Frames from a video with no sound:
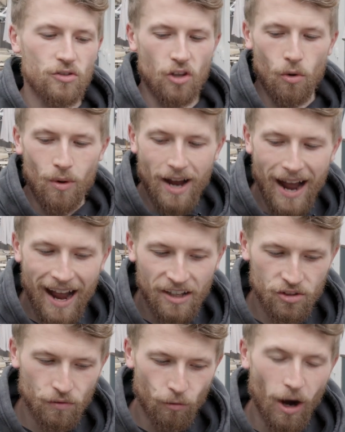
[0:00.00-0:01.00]
So
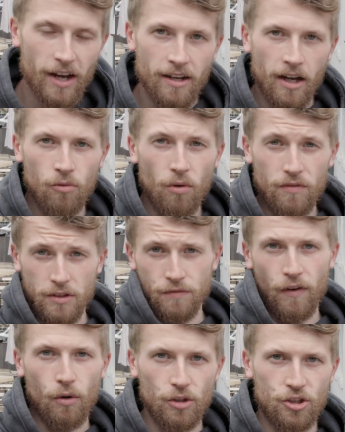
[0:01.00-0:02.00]
as of right now with this
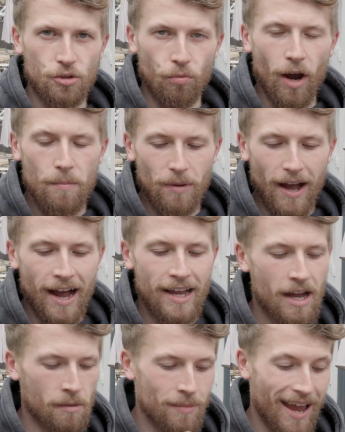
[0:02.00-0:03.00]
photo shoot prep, I
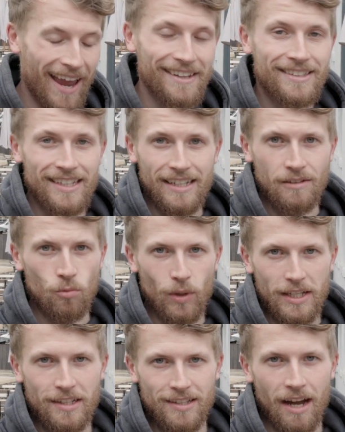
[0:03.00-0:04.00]
am 18
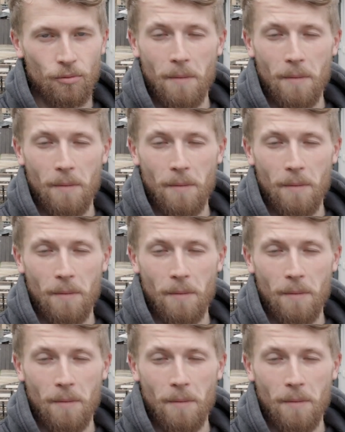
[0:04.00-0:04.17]
weeks out.